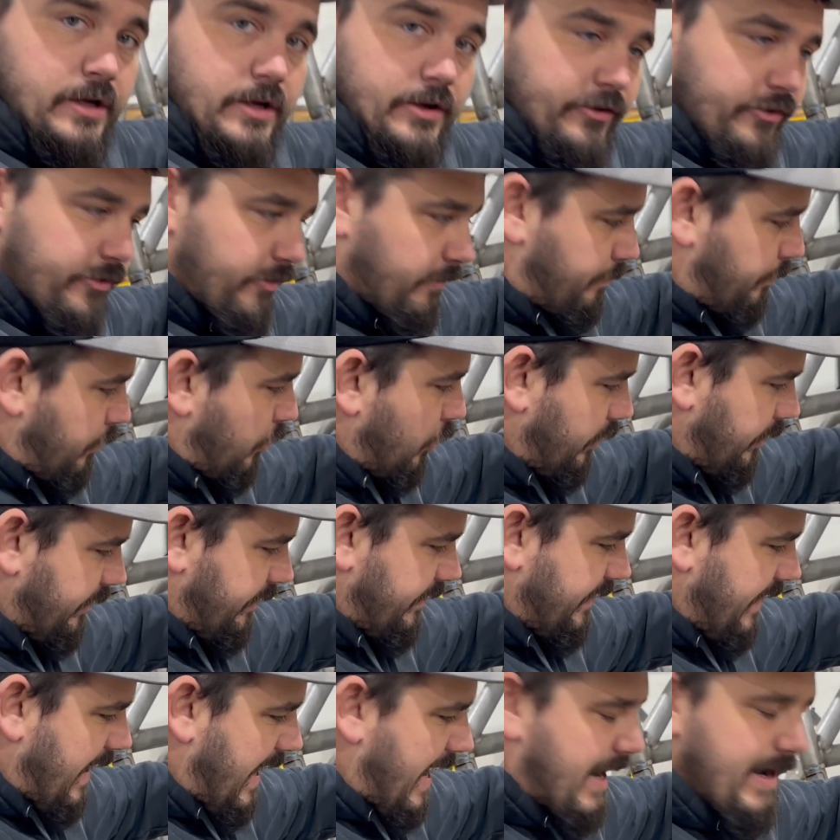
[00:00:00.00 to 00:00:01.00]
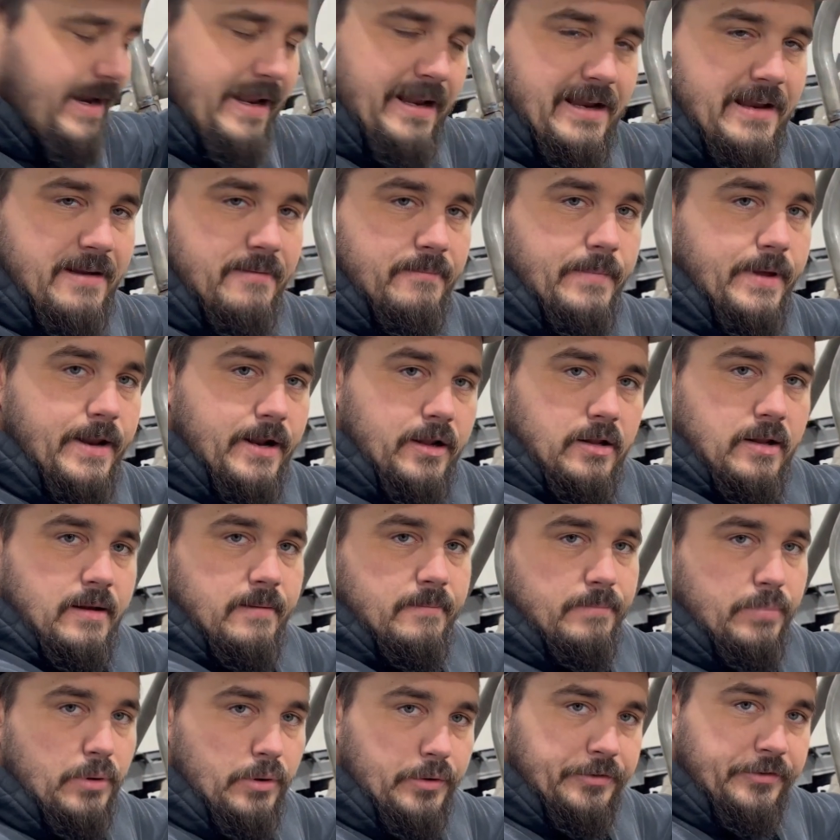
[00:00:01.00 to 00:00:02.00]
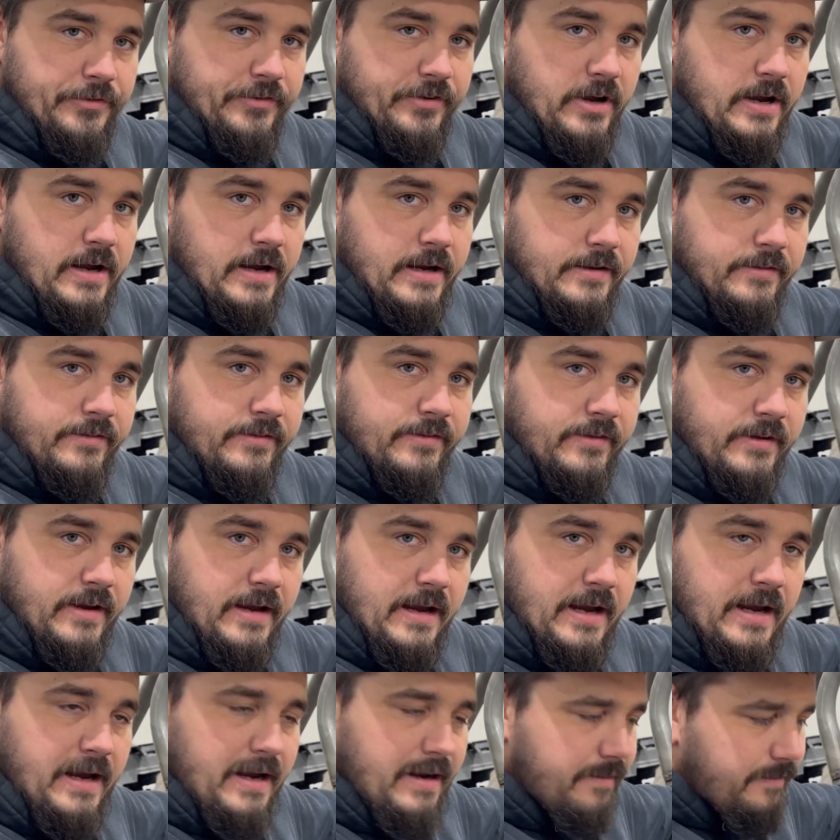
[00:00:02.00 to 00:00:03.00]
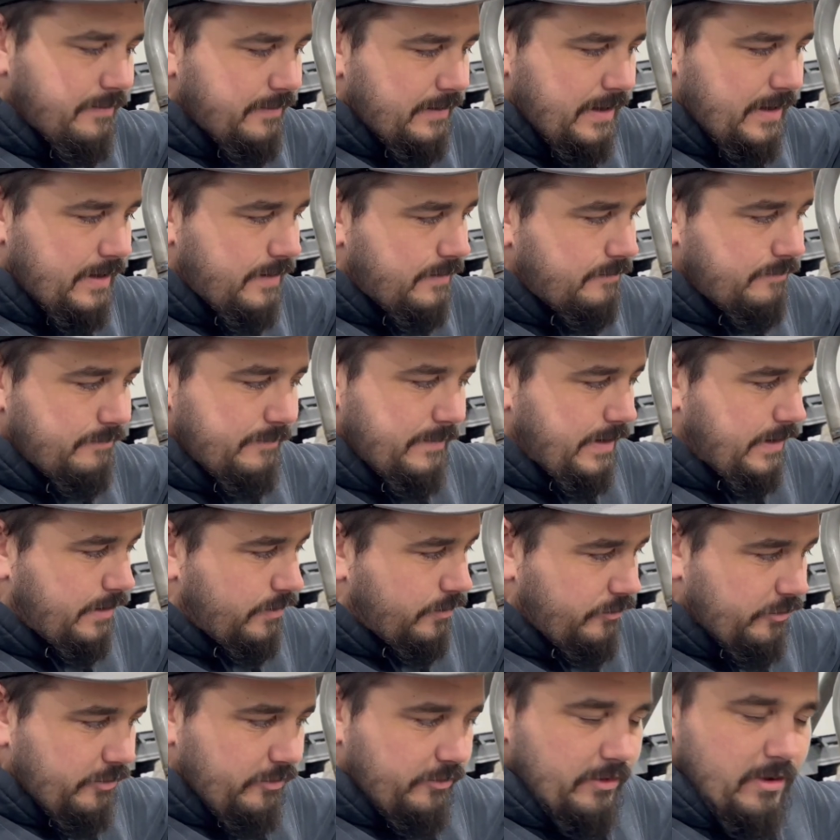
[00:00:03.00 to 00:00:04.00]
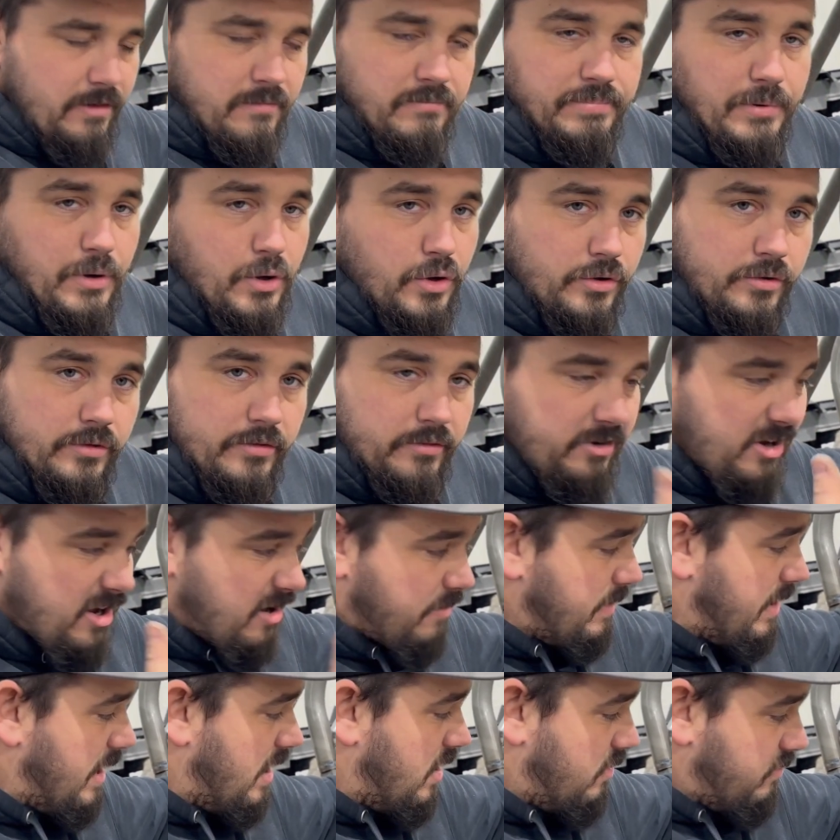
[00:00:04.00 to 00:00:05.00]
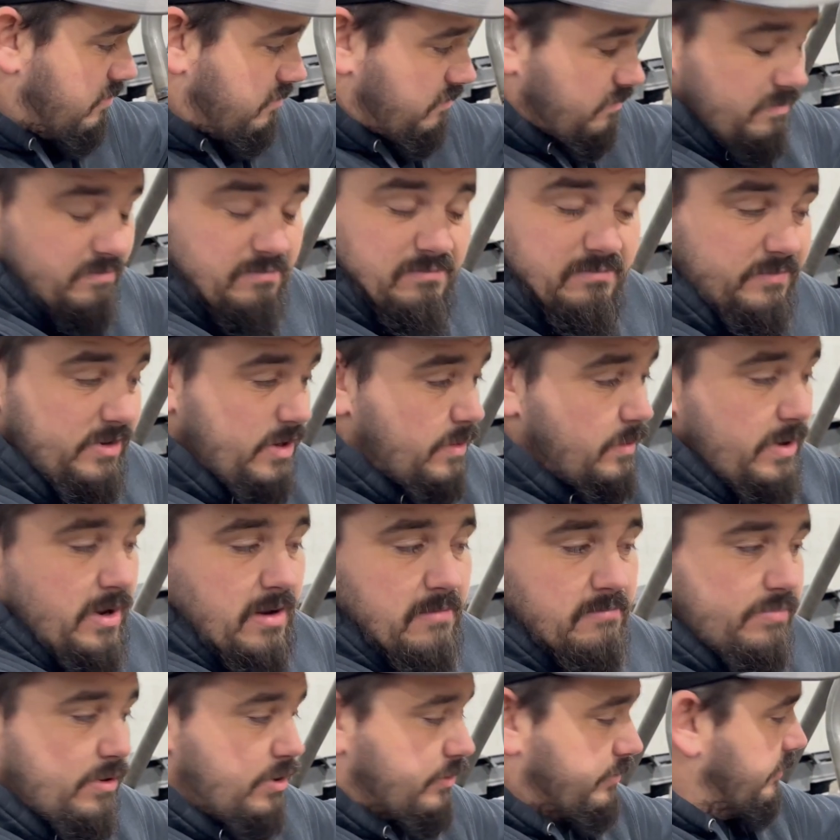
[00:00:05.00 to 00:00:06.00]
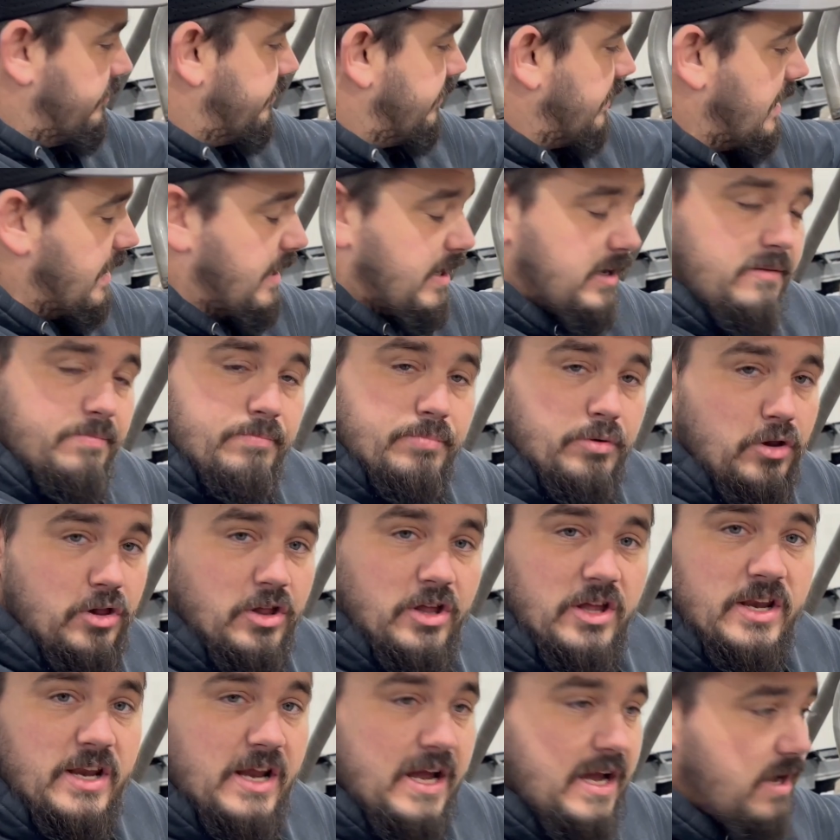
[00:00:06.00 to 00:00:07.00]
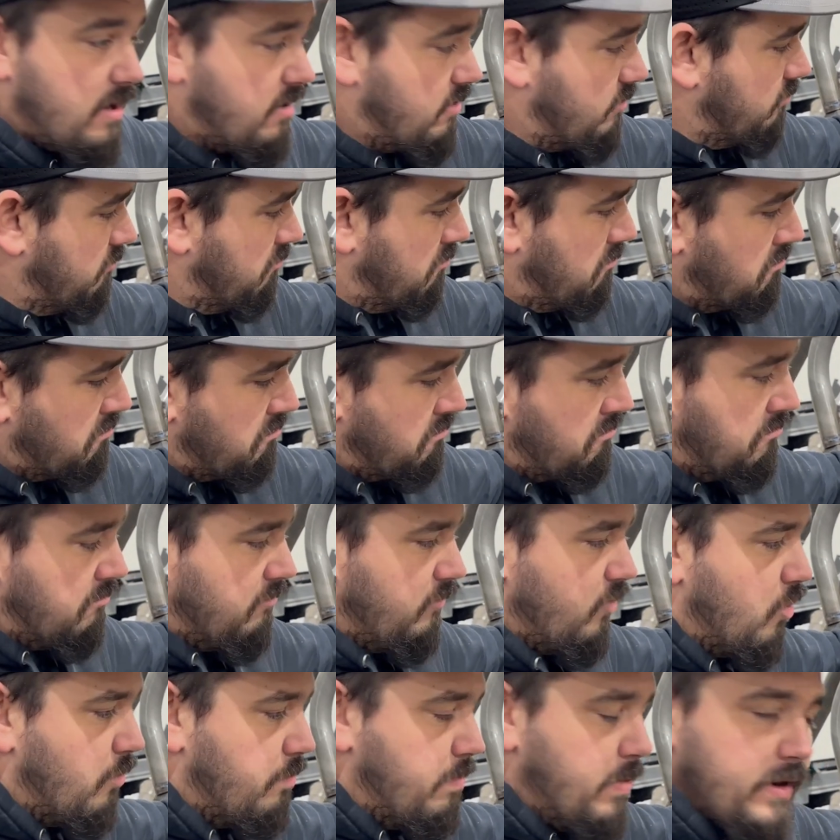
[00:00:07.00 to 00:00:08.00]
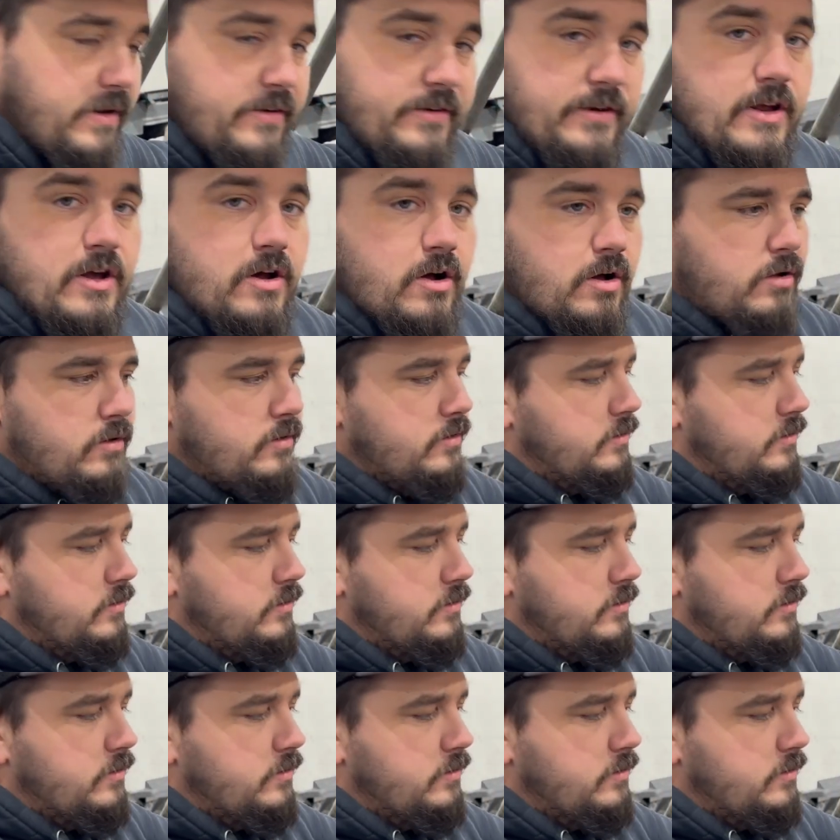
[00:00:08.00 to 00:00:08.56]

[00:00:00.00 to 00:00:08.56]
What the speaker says: support that in the middle on both sides, and then it'll just unbolt, come out. Then we unbolt the tank, pull it out. No big deal.